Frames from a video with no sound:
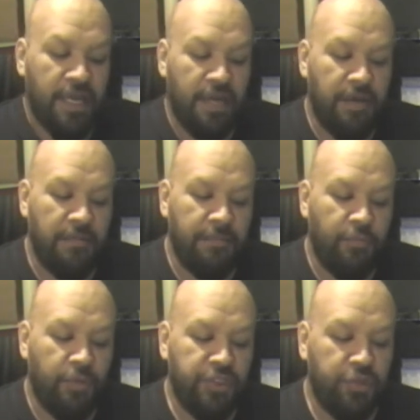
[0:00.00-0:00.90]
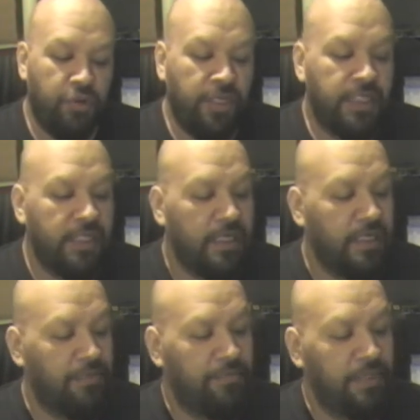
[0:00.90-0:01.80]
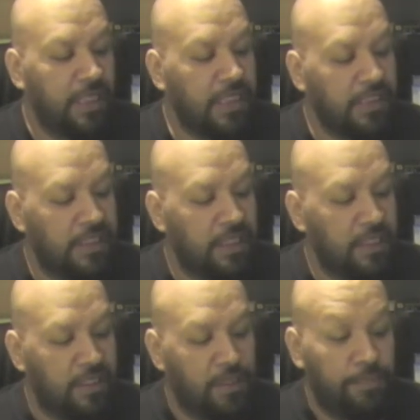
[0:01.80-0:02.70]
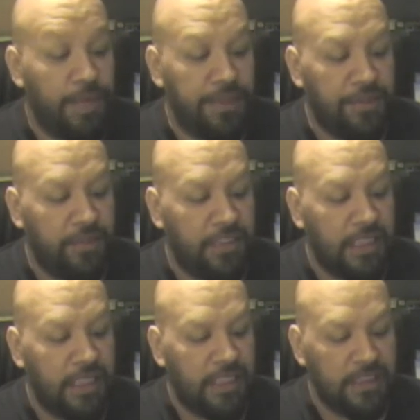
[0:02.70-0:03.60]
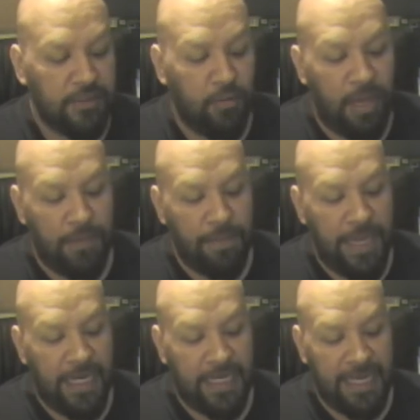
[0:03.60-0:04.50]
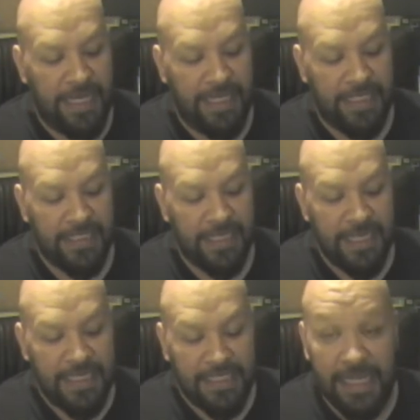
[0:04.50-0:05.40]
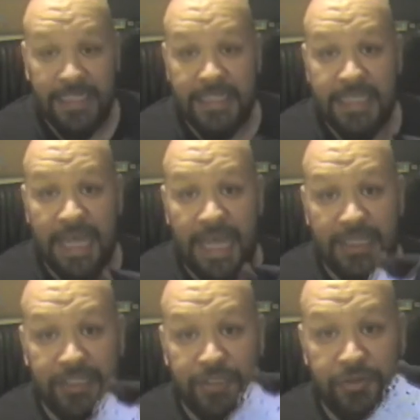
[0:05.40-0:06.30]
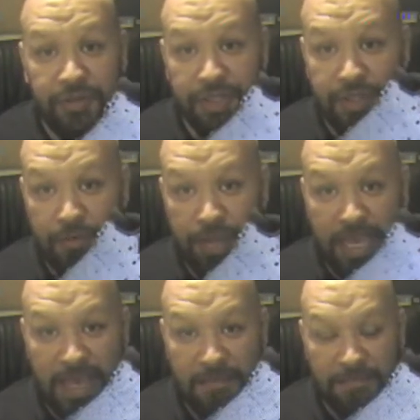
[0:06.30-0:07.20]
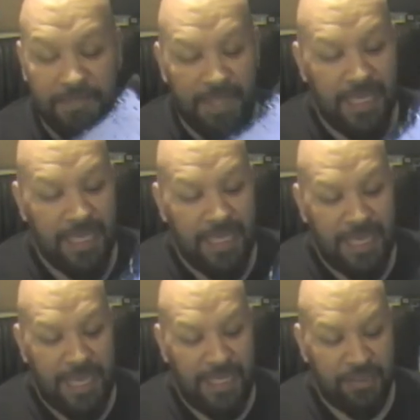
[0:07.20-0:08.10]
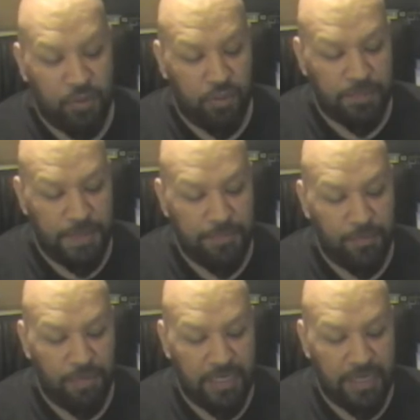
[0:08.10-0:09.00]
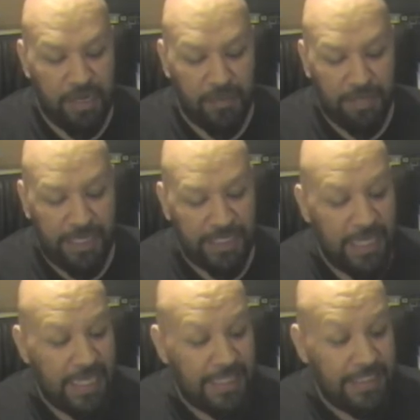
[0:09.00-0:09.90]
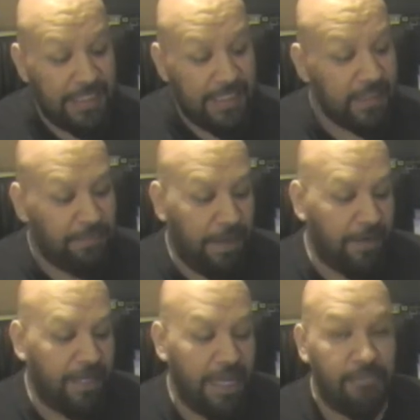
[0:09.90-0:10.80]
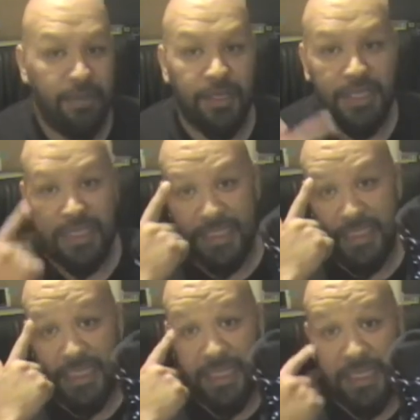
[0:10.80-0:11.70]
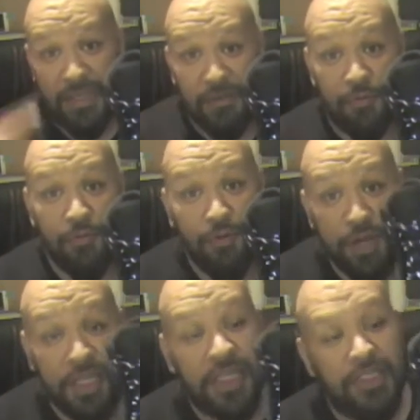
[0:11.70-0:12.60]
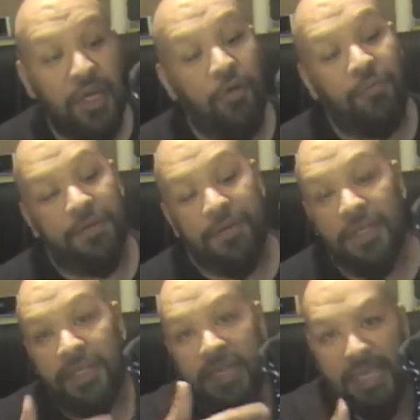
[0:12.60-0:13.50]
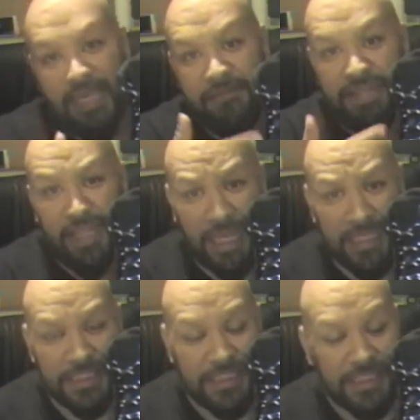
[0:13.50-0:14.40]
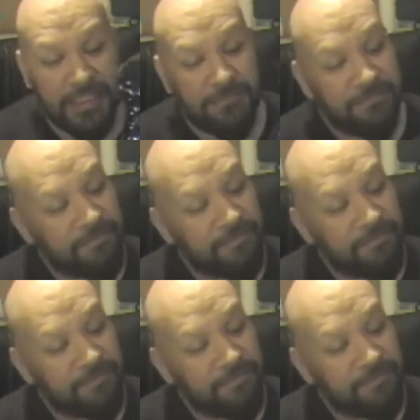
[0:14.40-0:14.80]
when Jordan released the Bred 13s a while back, and they did not do the 3M. And of course, people were getting all mad. This pair came looking really dope. Even the laces.